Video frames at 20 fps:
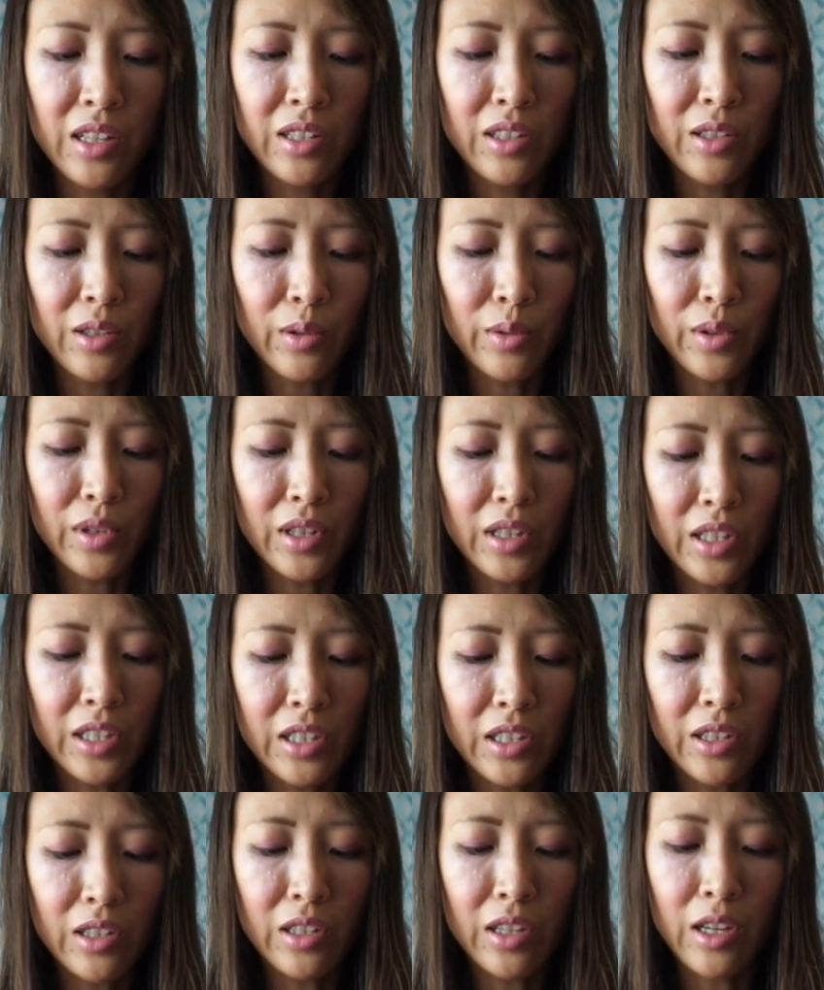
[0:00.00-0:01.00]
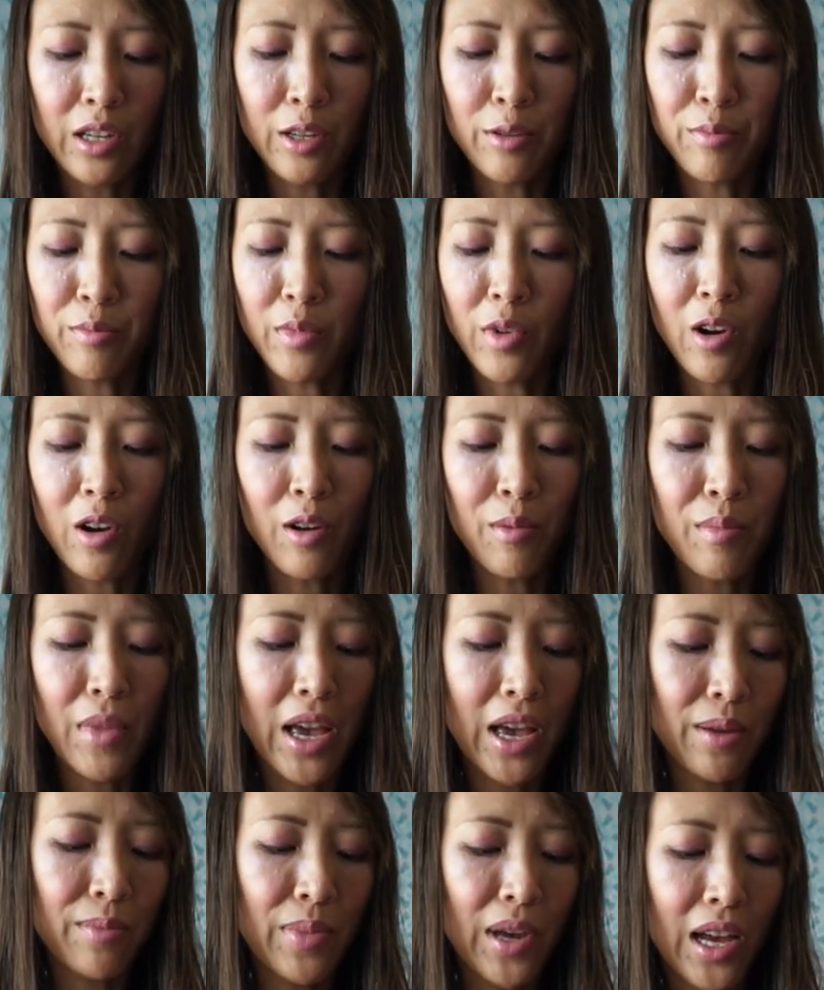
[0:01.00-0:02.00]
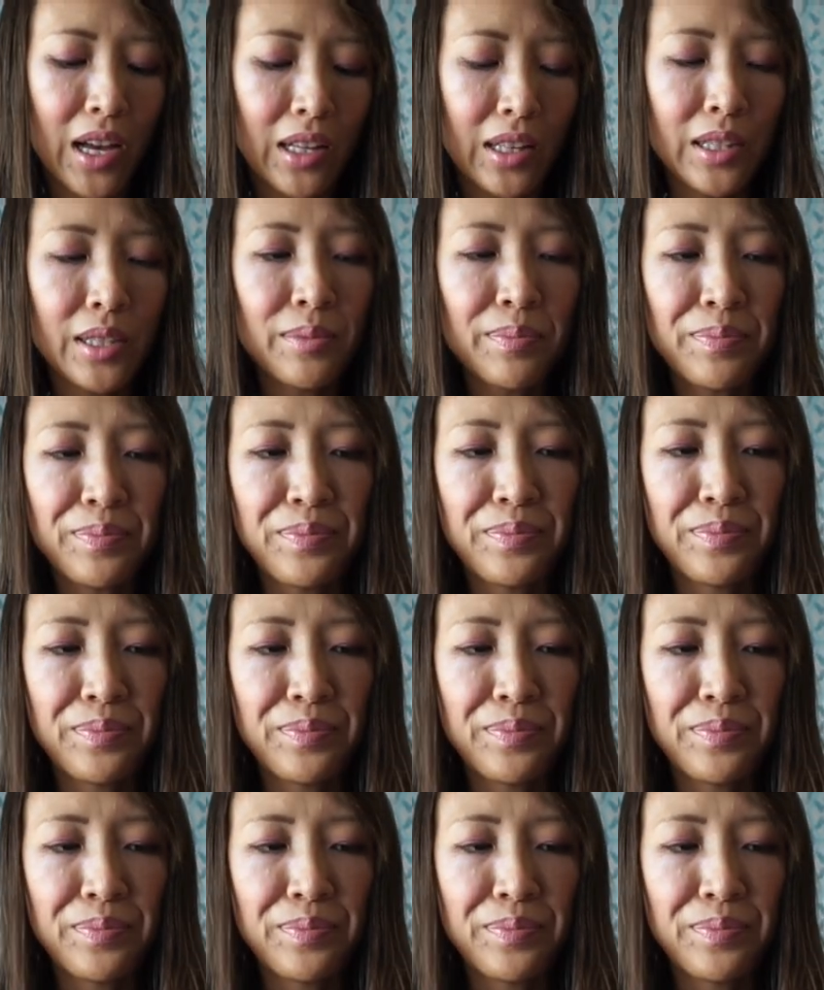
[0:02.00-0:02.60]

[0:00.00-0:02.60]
So this is all matte palette.